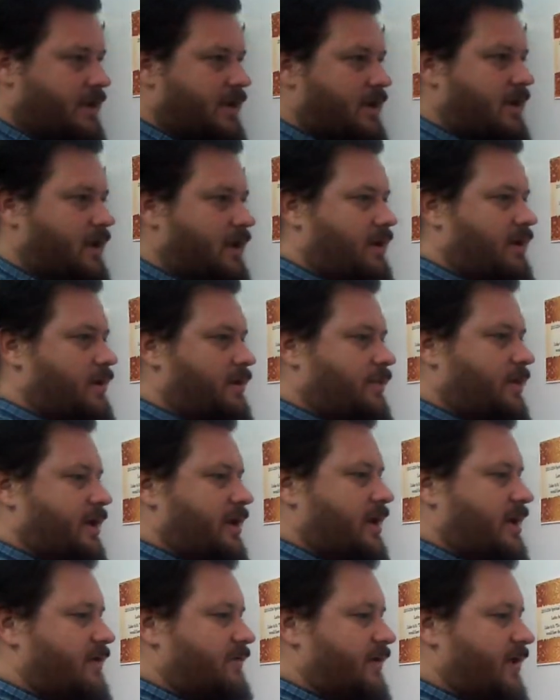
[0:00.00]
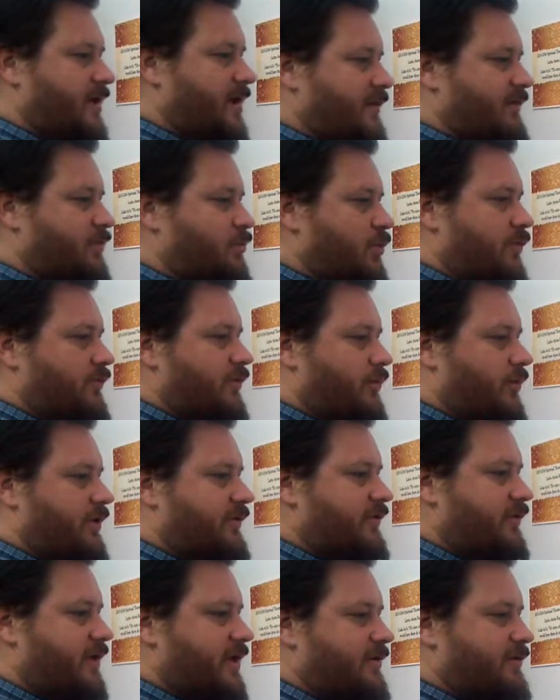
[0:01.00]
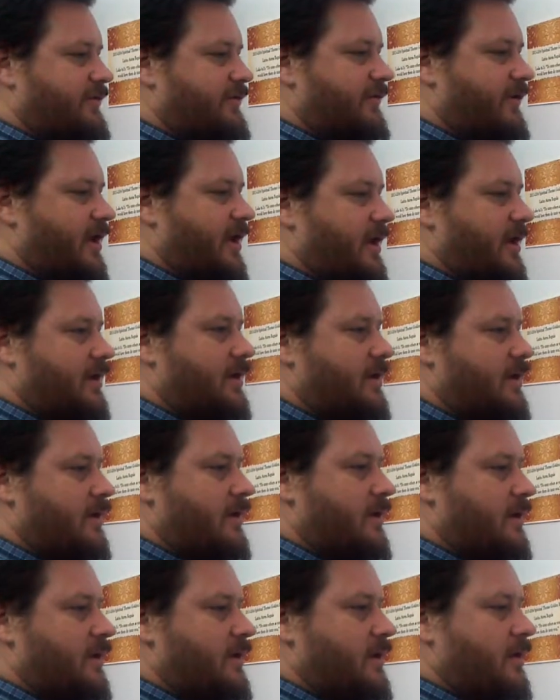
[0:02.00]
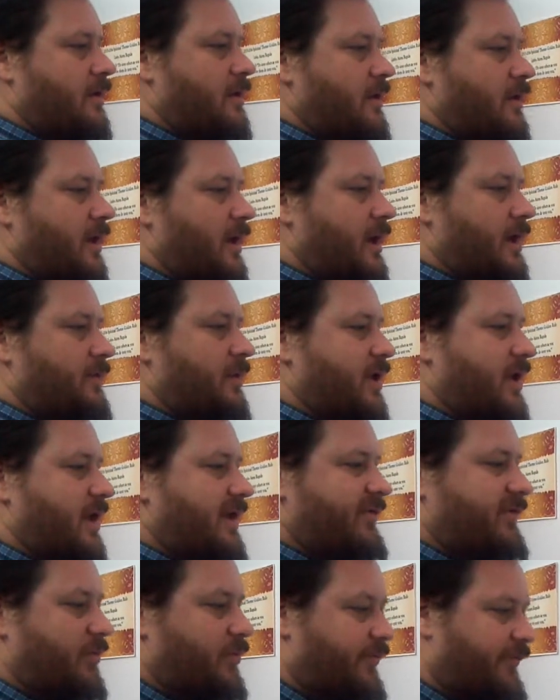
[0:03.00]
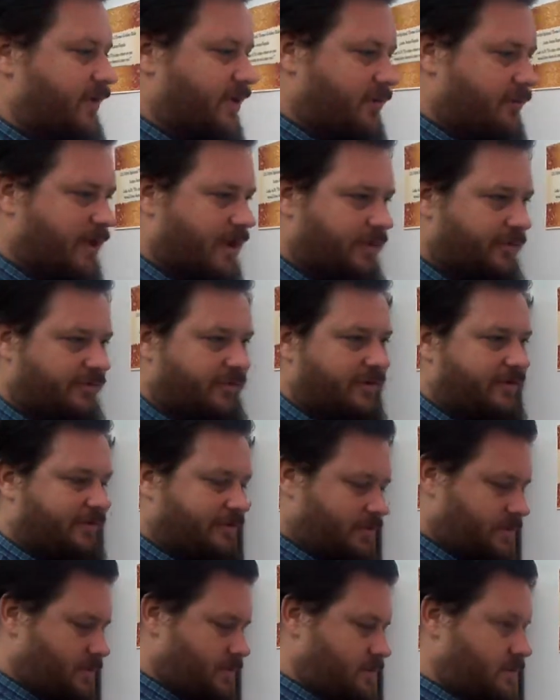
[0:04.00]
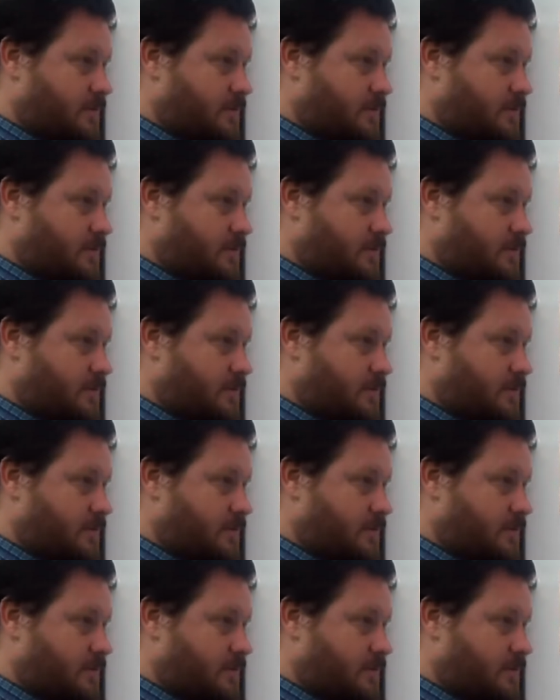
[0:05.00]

and we have x move the 1 to the other side, and we can't simplify the radical 6.